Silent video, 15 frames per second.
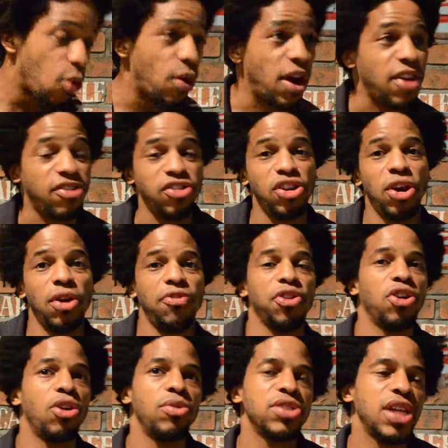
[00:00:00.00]
whereas, you know, if the
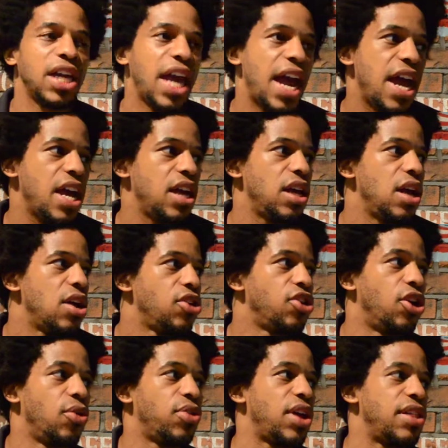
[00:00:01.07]
girl was like, hey, you
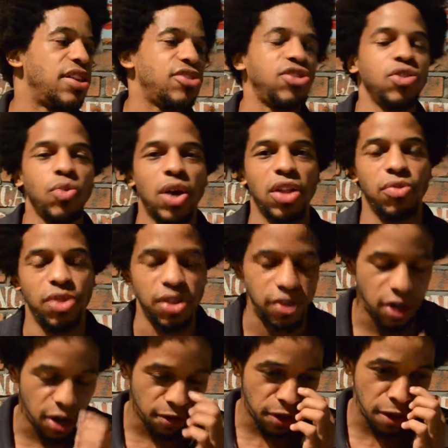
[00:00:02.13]
know, this is one of the,
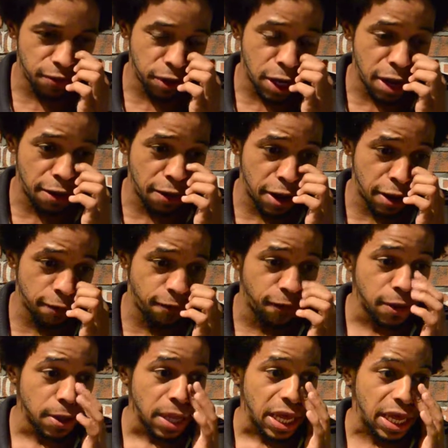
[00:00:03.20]
you know, if
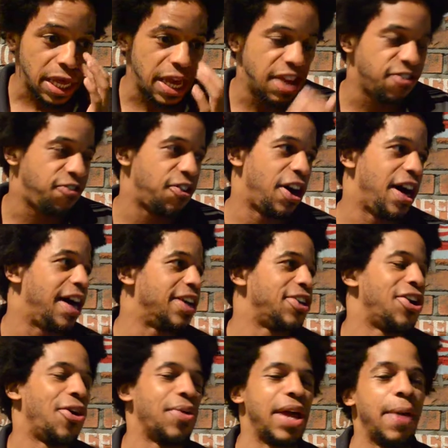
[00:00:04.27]
you
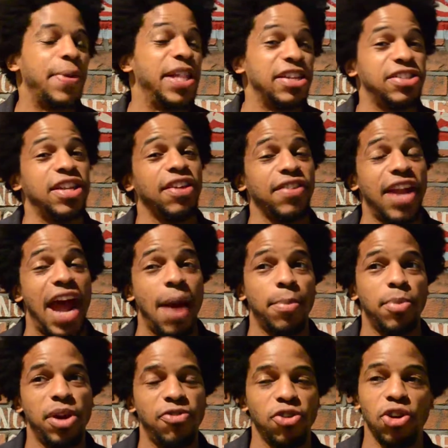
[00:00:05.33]
know, I mean, this doesn't
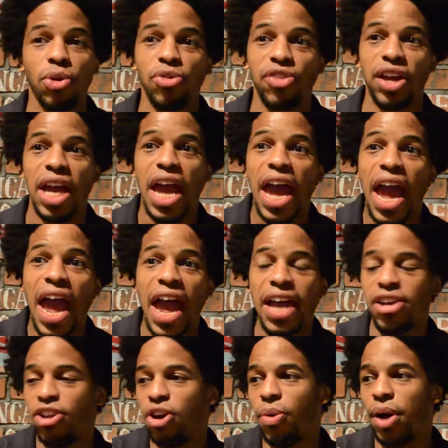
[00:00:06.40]
happen, but if a girl's like, hey,
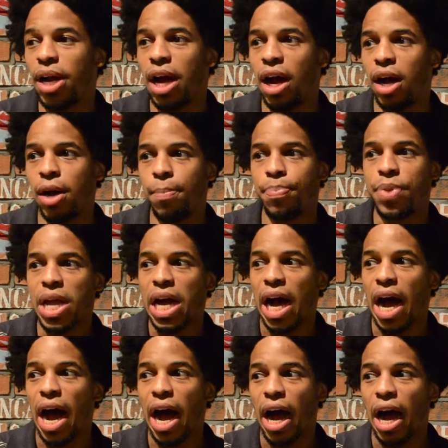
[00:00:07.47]
you know what,
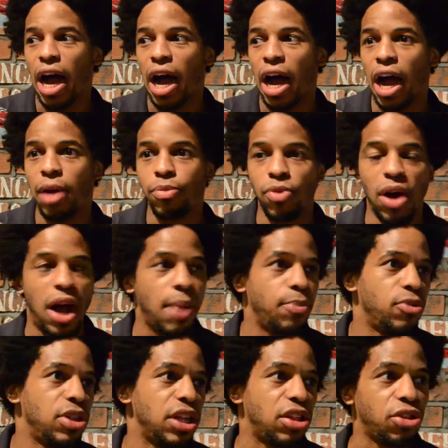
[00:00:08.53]

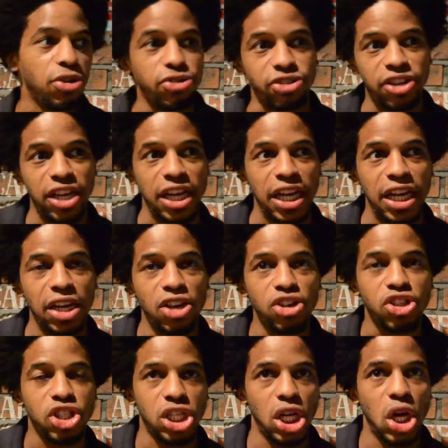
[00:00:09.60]
I'm really thirsty,
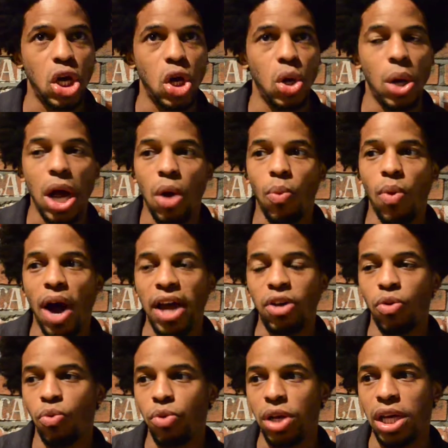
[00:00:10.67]
so why
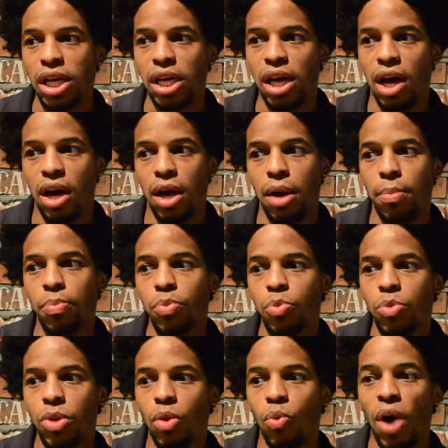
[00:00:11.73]
don't we,
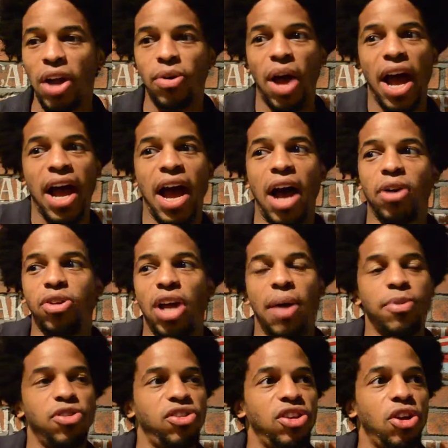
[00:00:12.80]
I'll
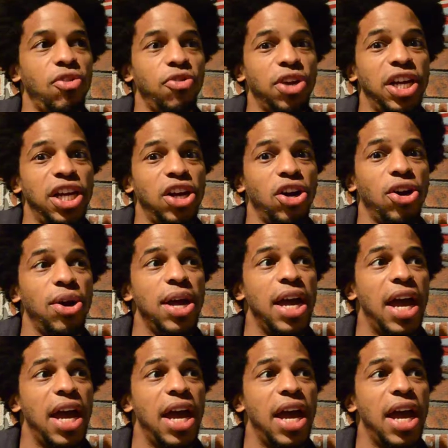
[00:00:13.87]
grab a seat over here,